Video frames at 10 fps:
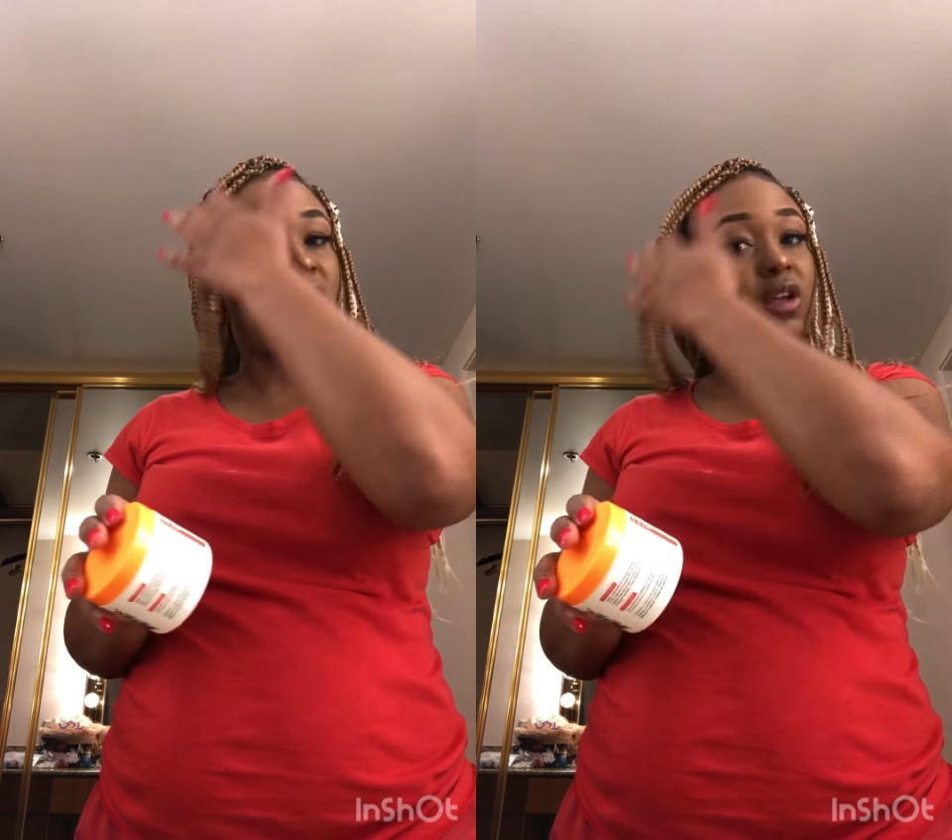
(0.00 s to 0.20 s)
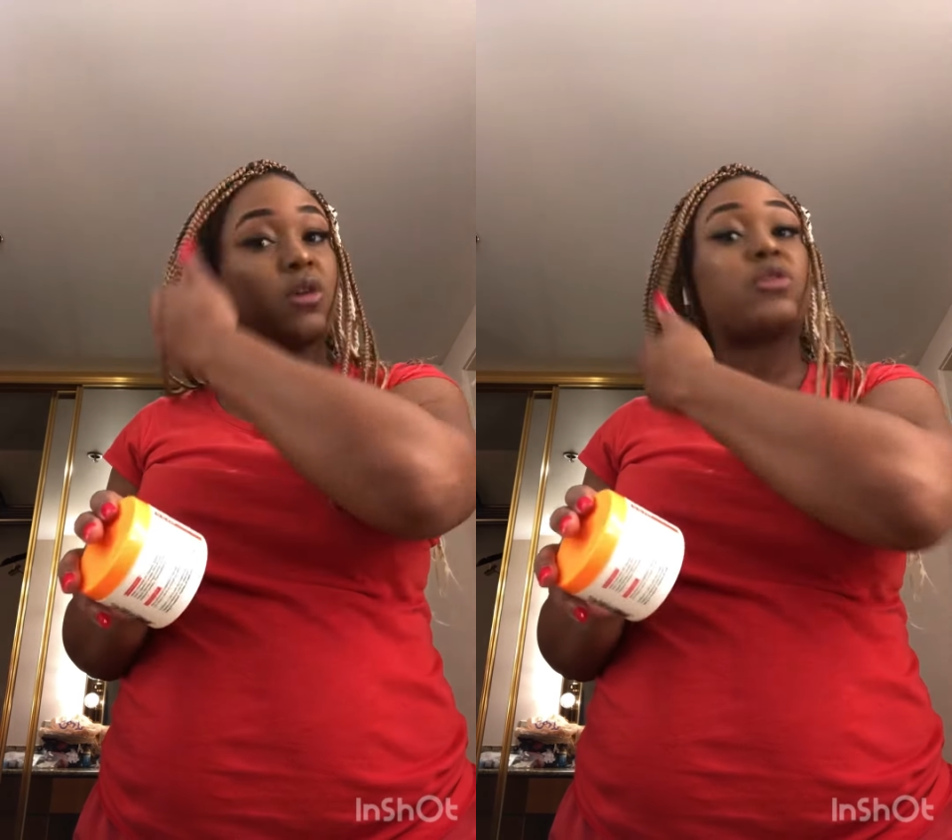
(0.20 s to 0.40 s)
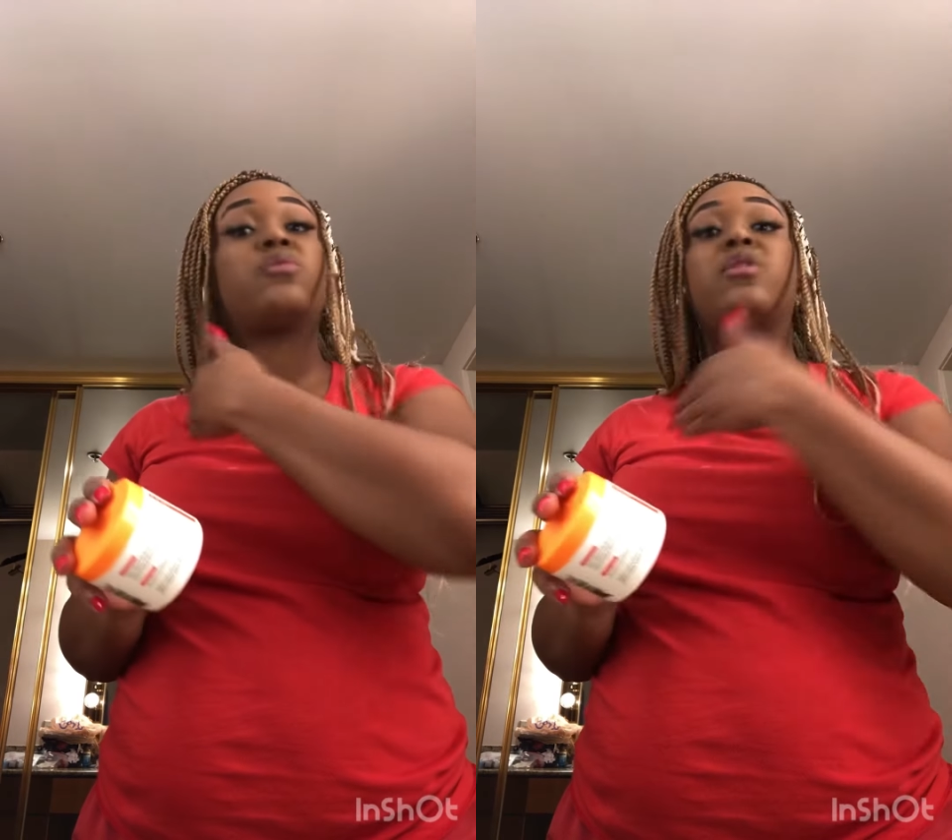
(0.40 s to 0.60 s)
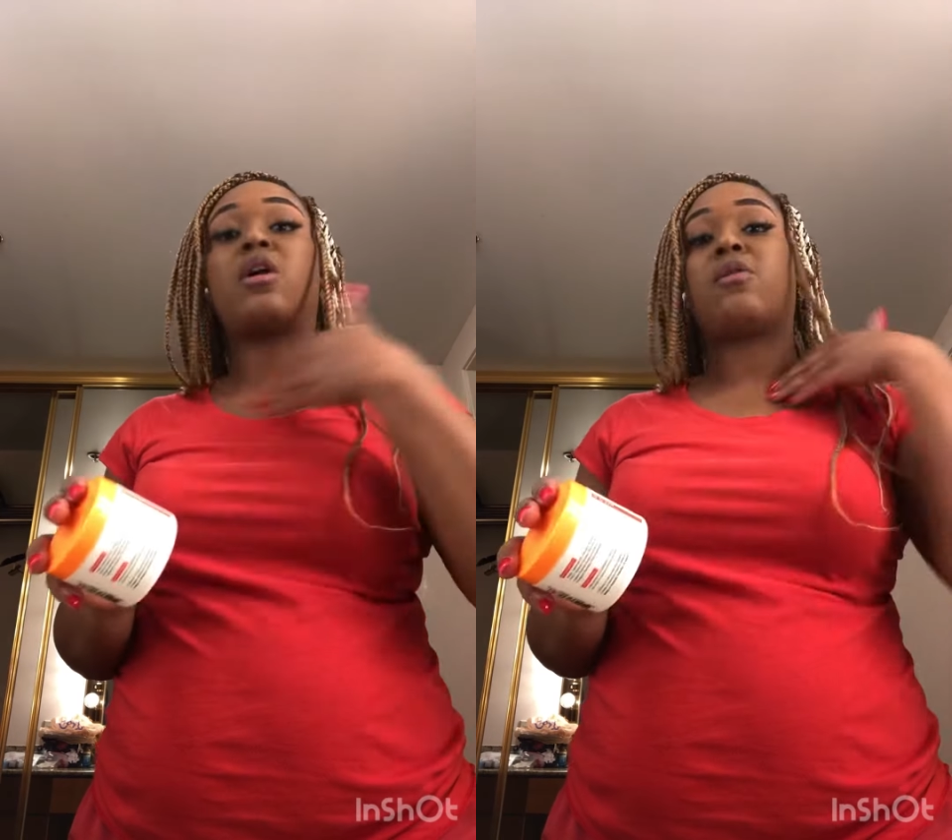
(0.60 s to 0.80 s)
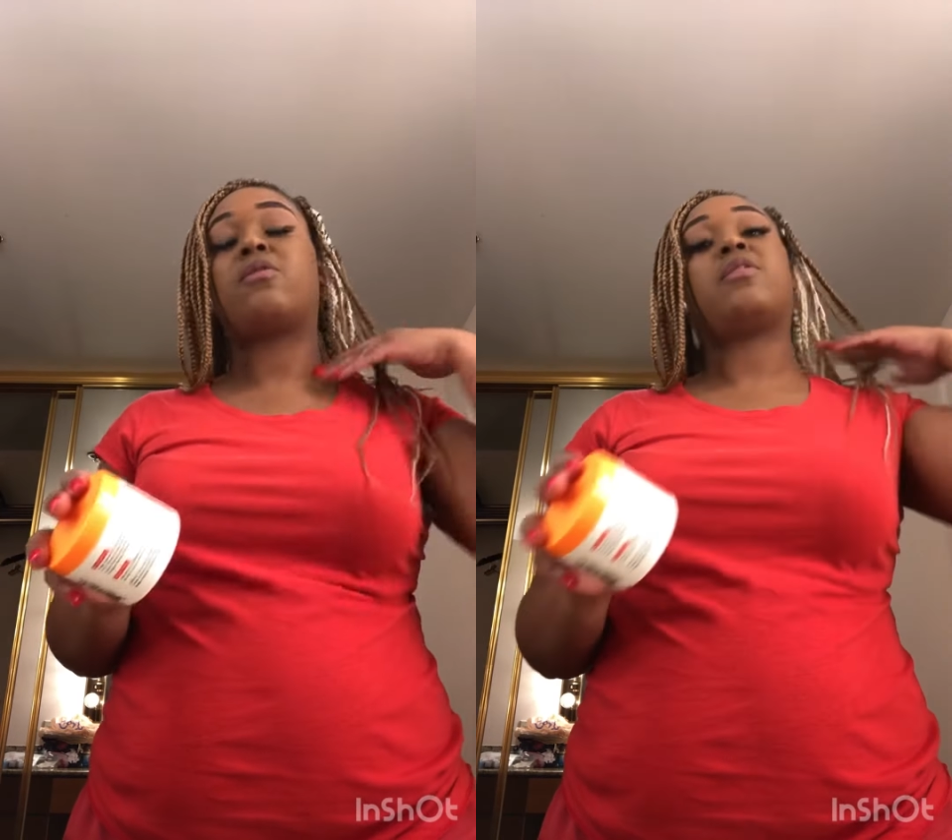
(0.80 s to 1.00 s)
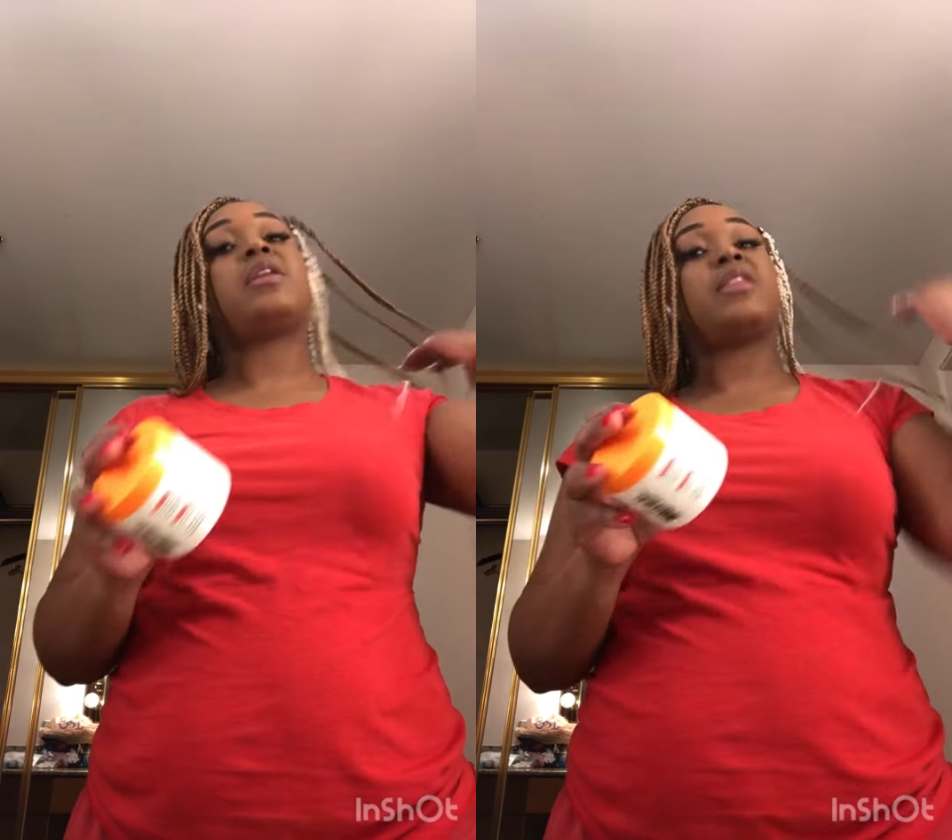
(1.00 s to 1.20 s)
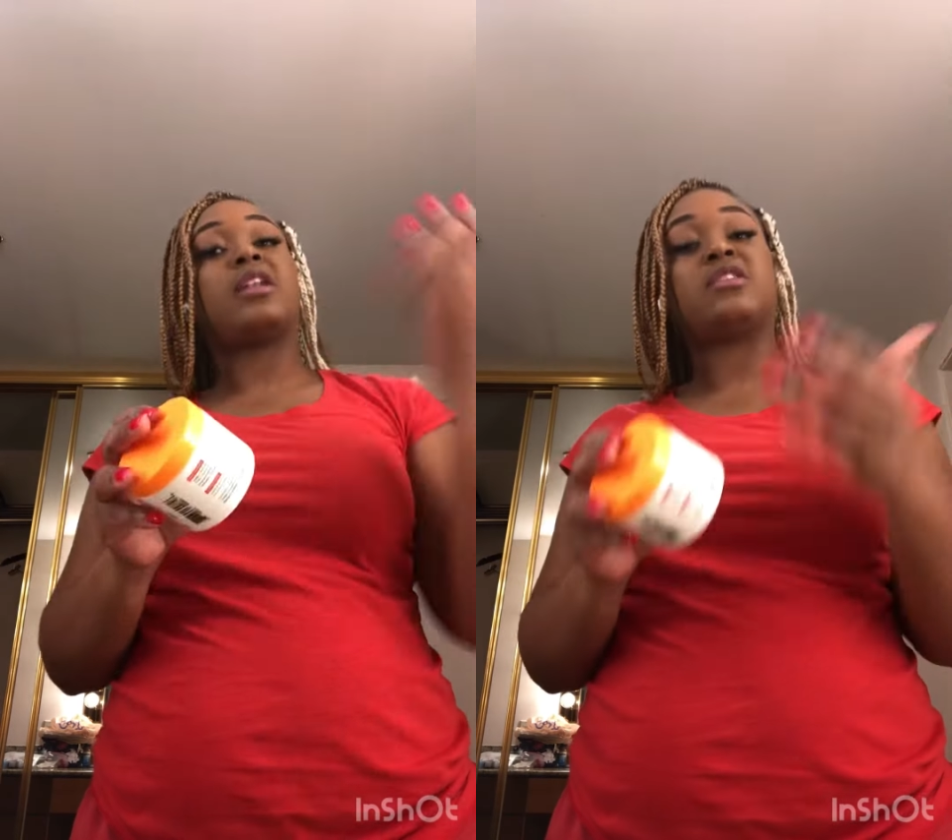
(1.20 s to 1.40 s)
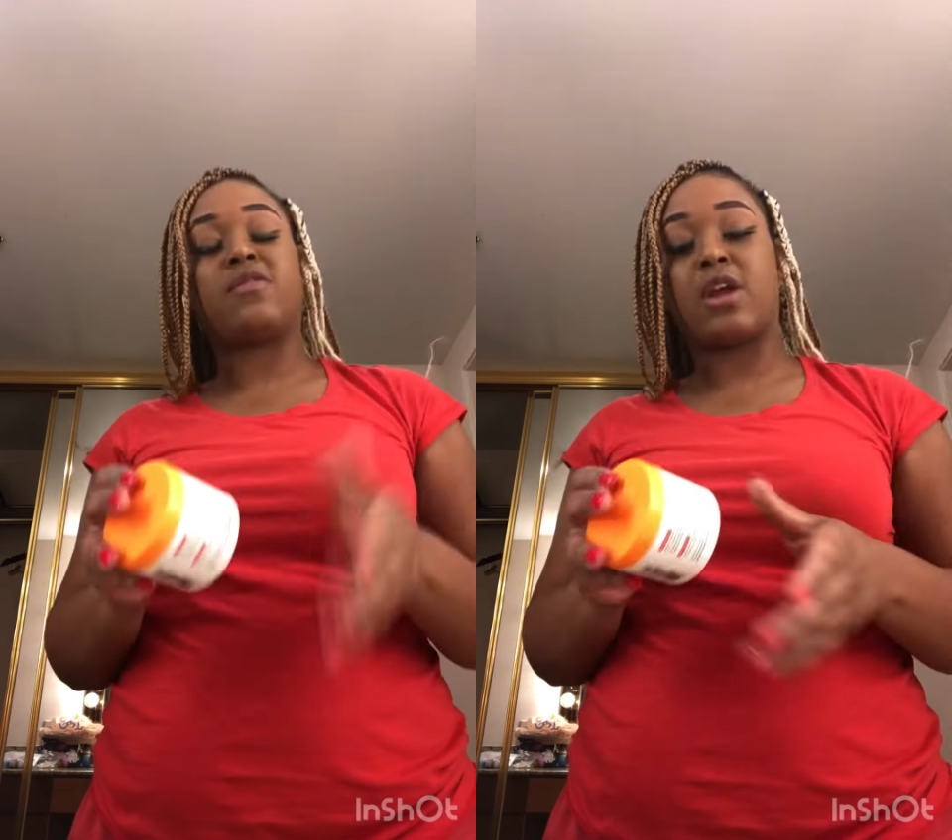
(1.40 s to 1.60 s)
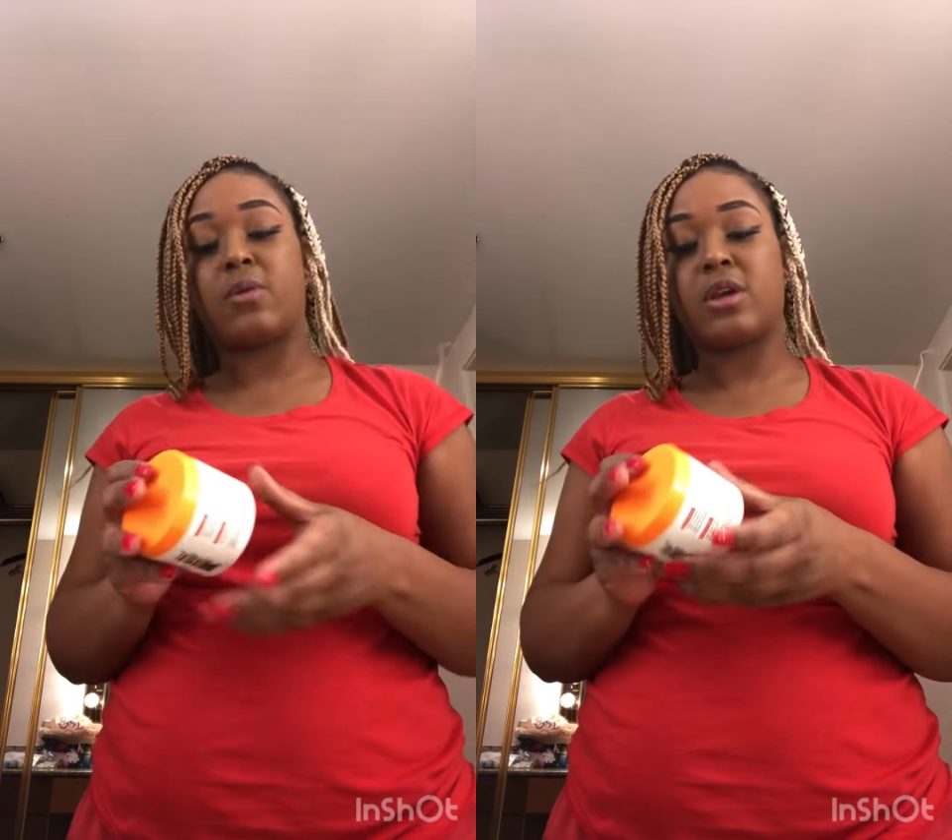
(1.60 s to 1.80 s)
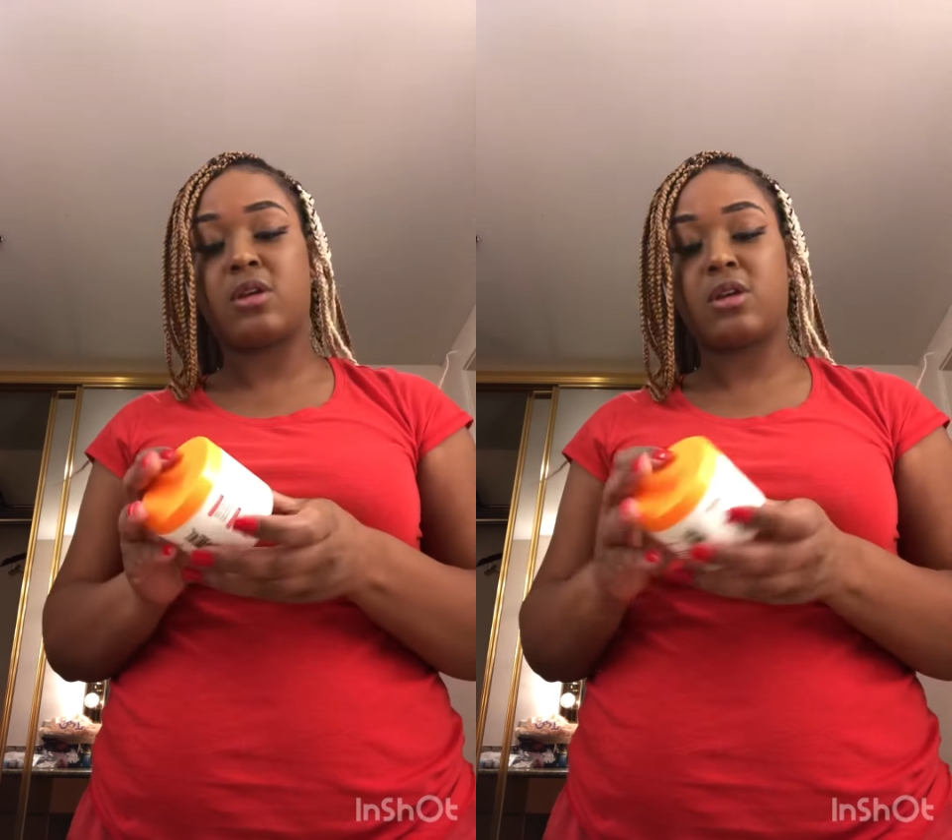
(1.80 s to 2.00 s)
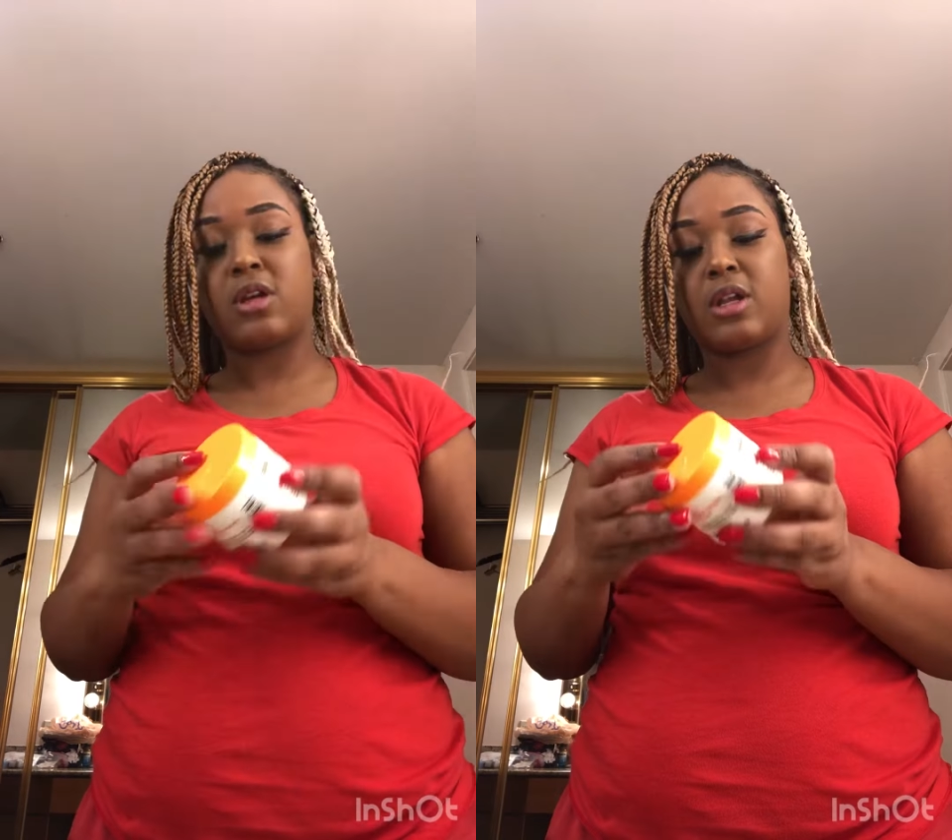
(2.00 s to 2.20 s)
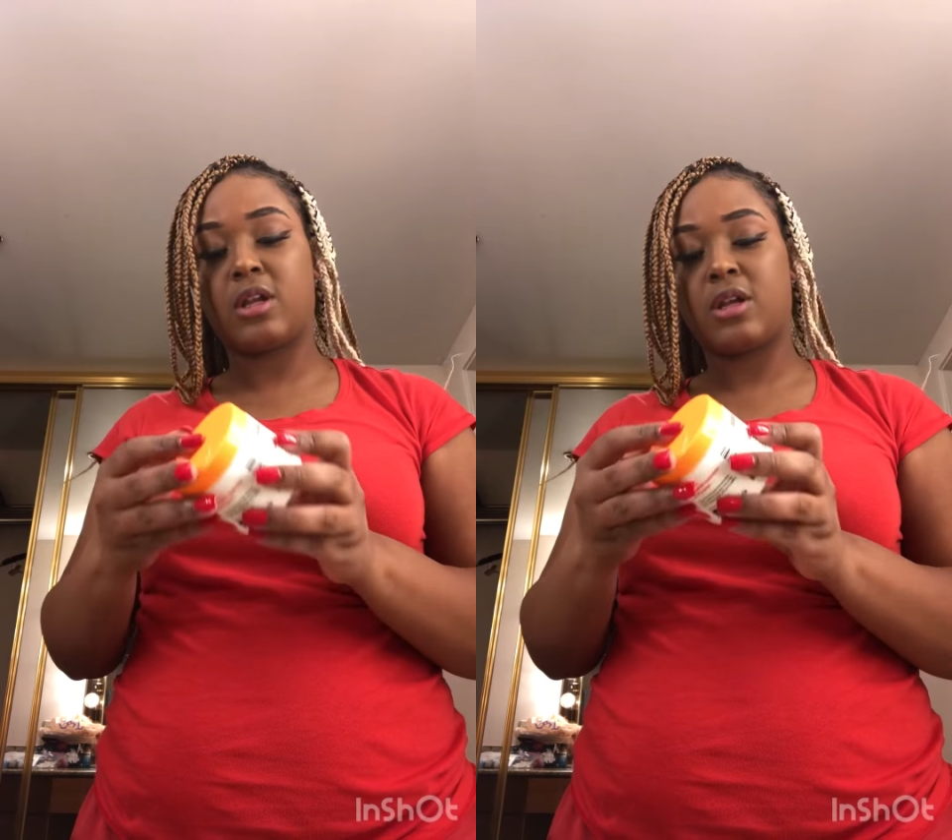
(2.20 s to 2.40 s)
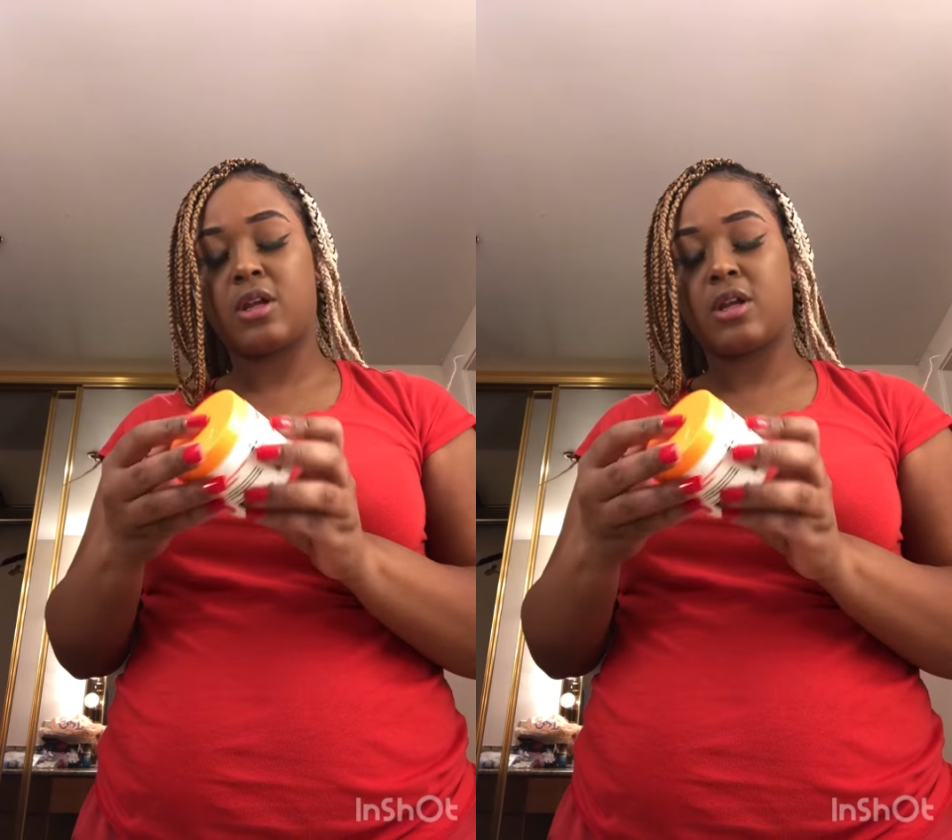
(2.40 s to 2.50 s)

So you know that that is very good